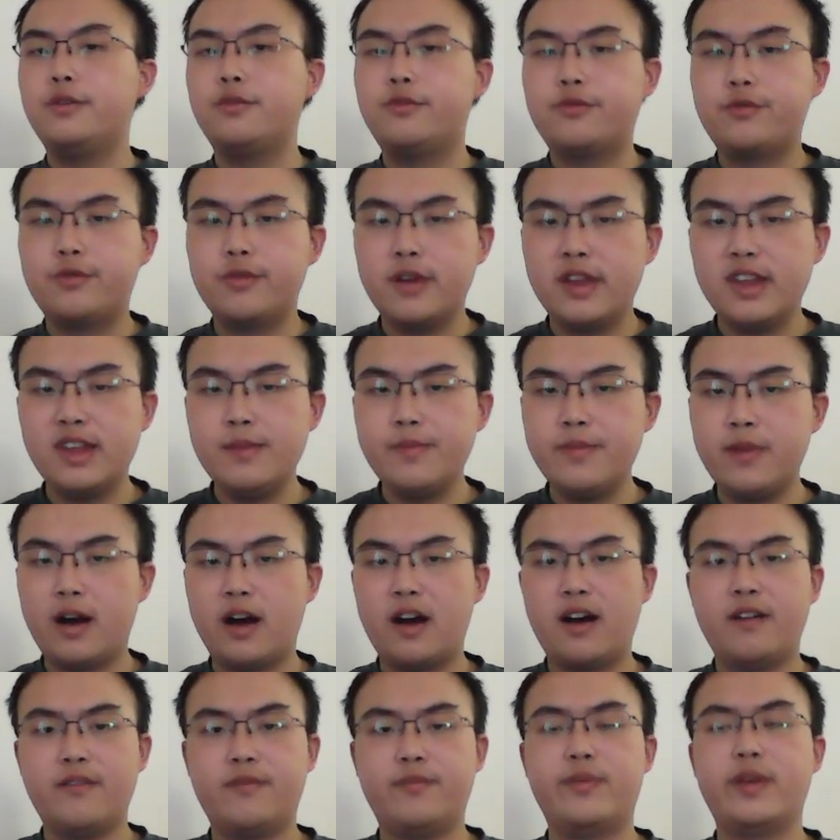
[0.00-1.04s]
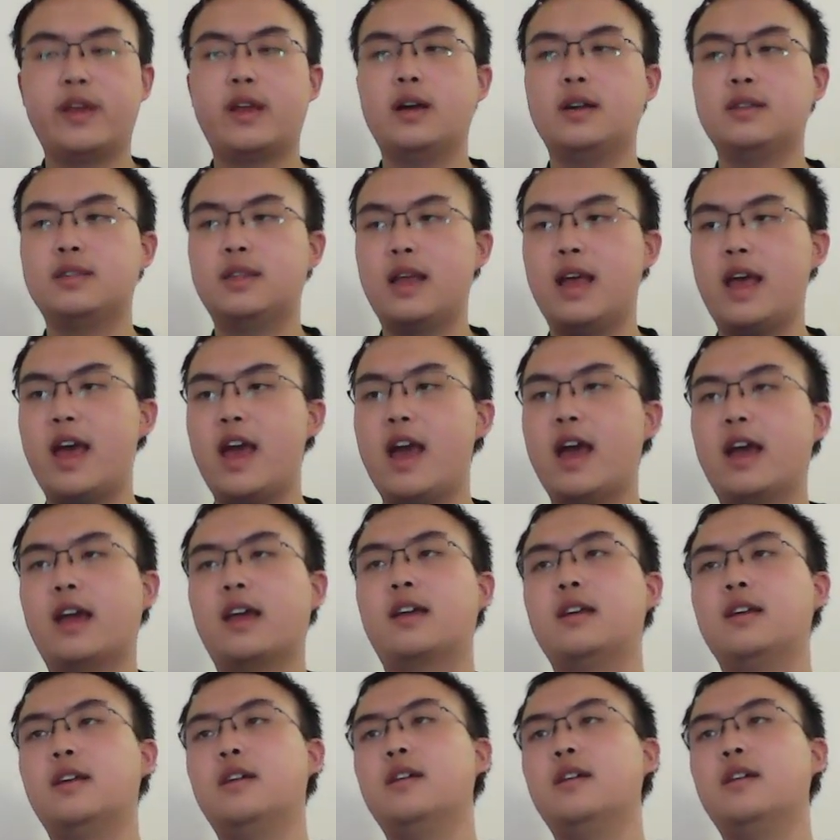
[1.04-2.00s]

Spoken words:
dream of, because the hack,